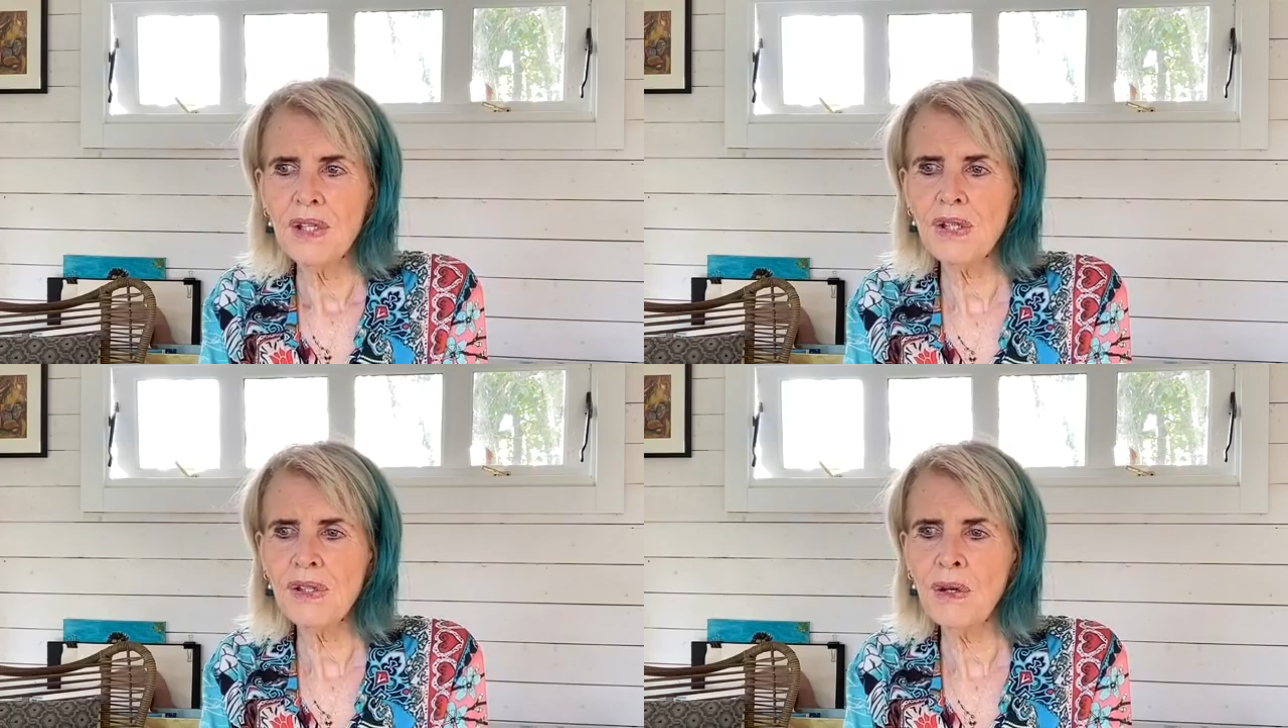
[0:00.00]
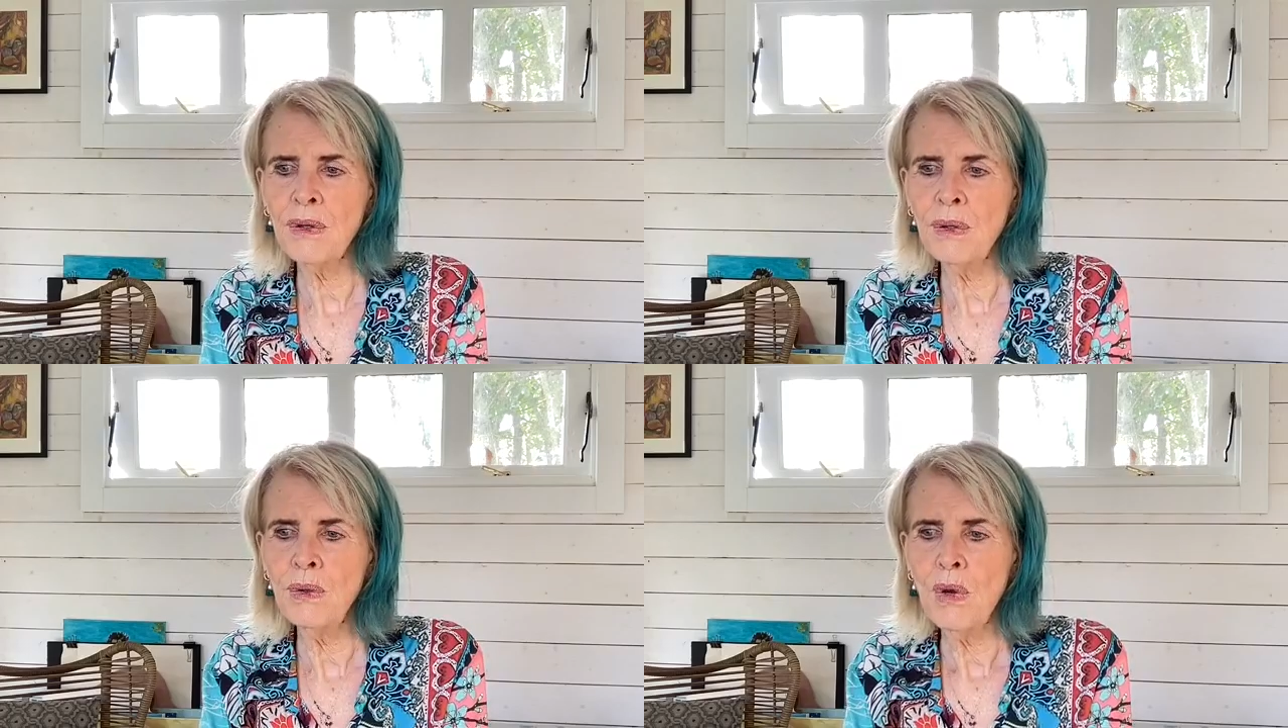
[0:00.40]

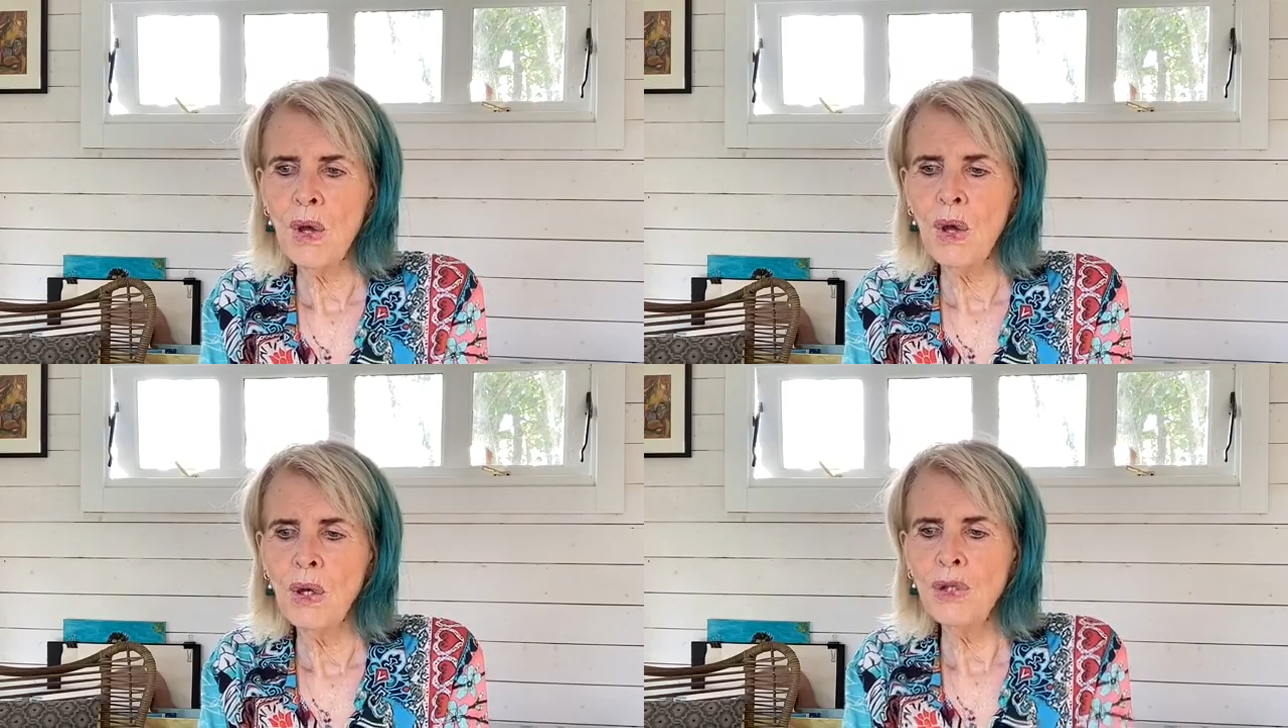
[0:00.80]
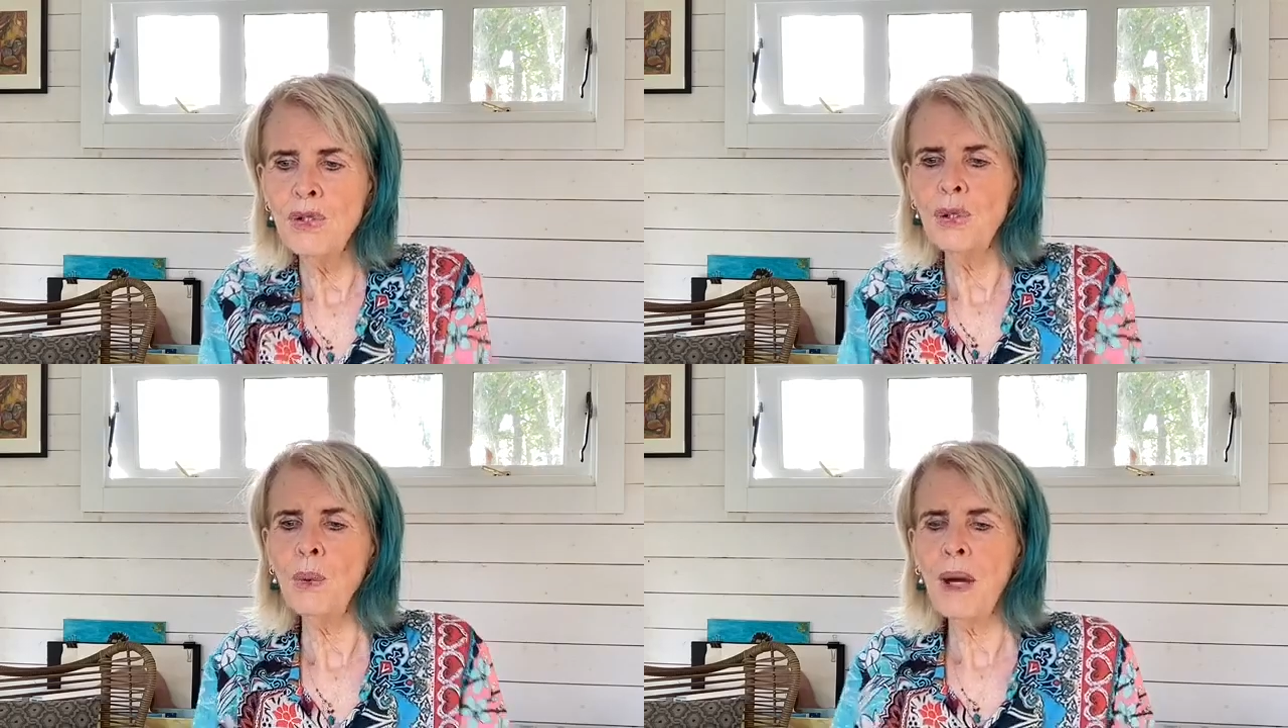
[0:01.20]
So
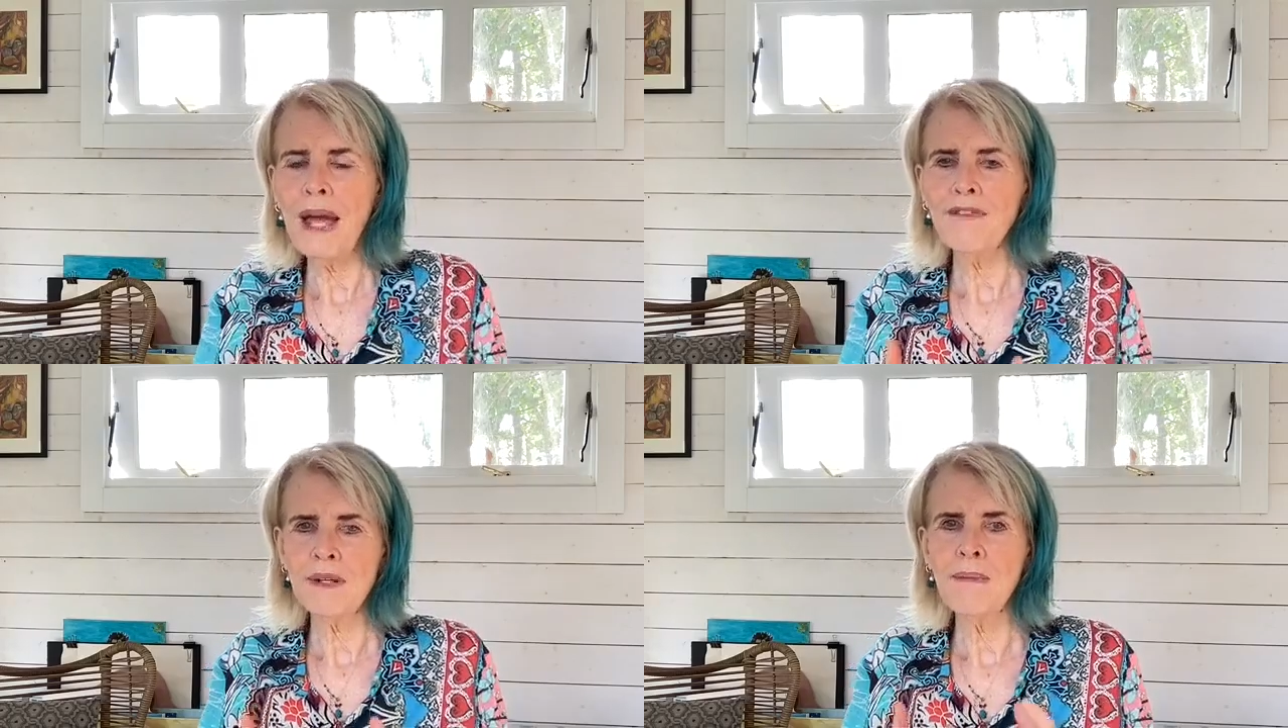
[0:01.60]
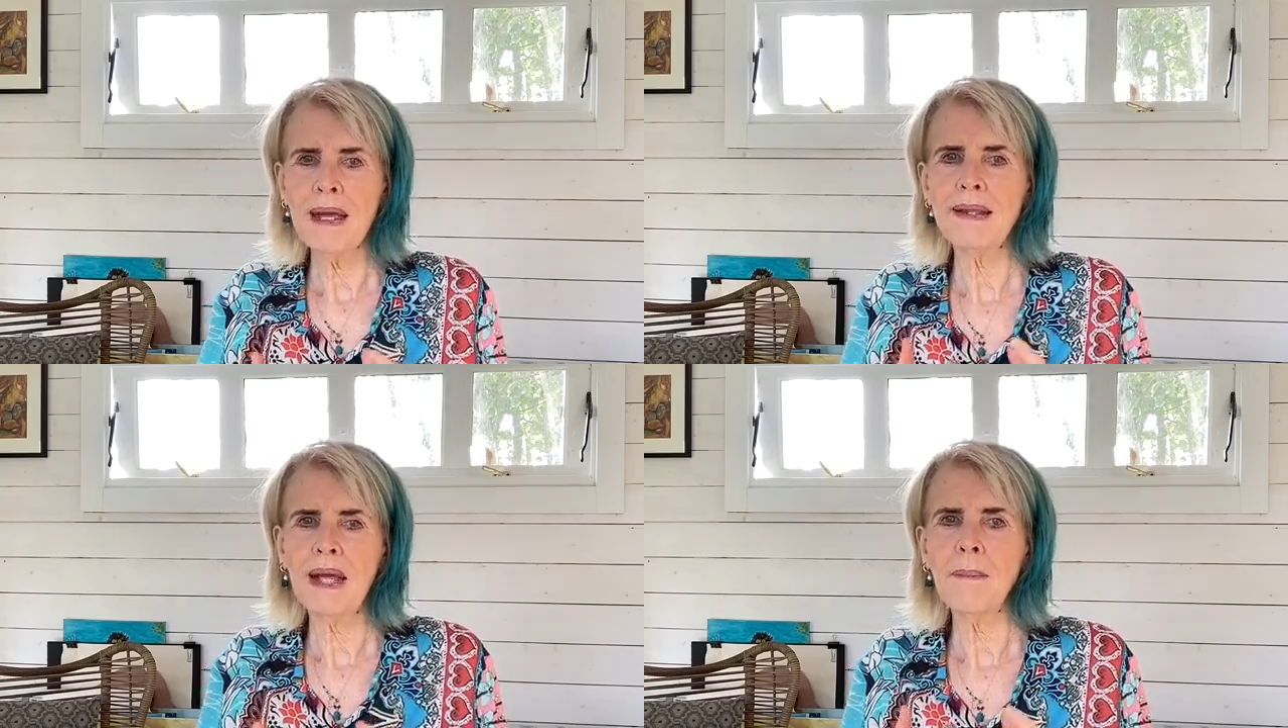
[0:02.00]
do I have to
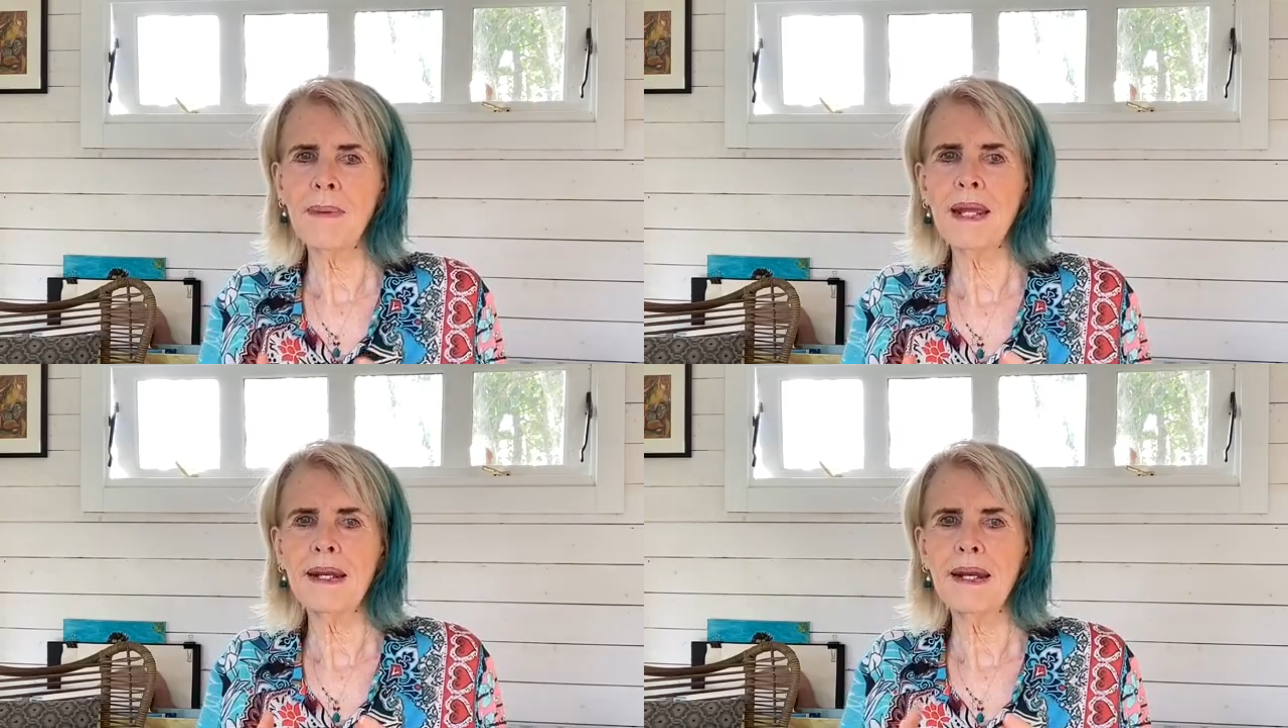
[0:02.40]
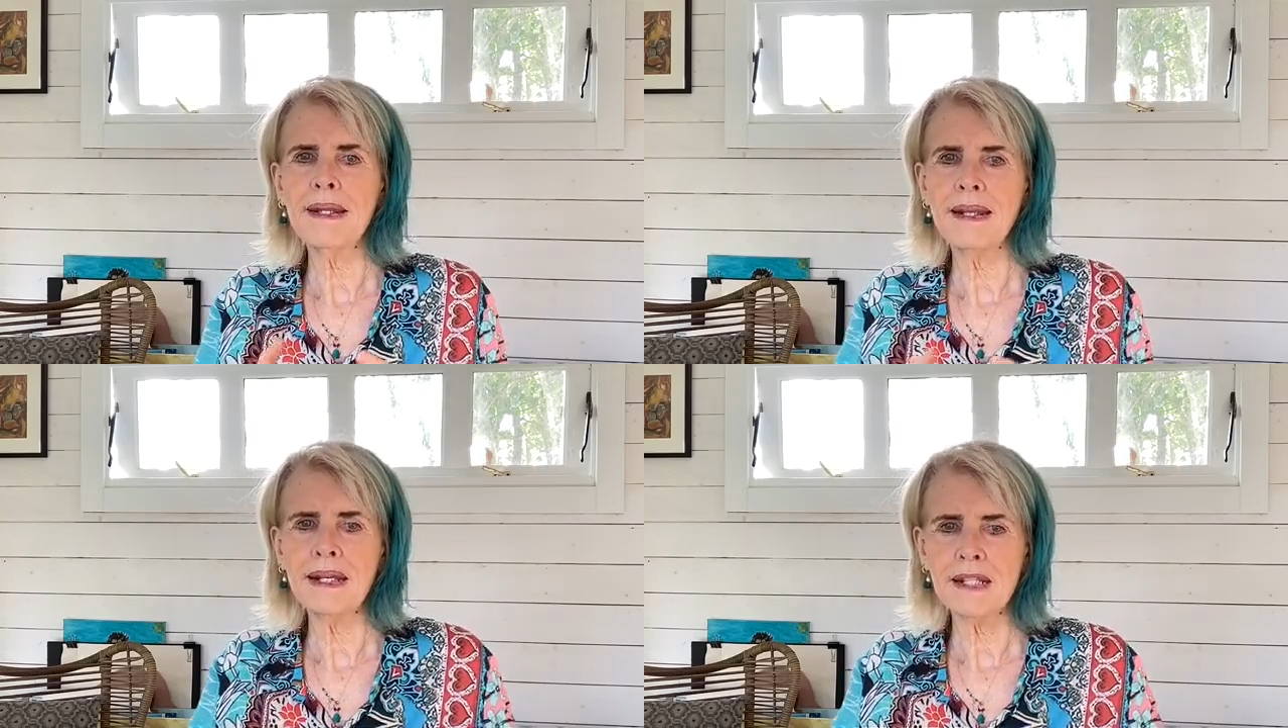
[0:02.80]
make that mean
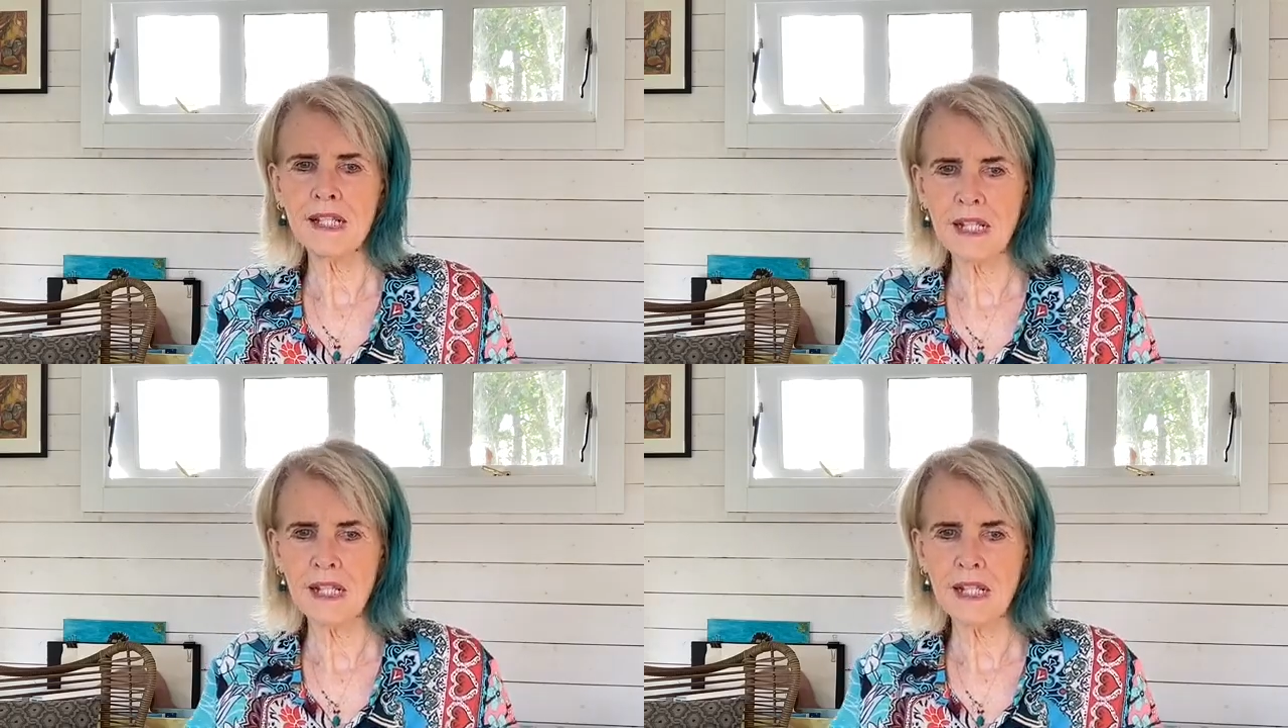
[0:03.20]
anything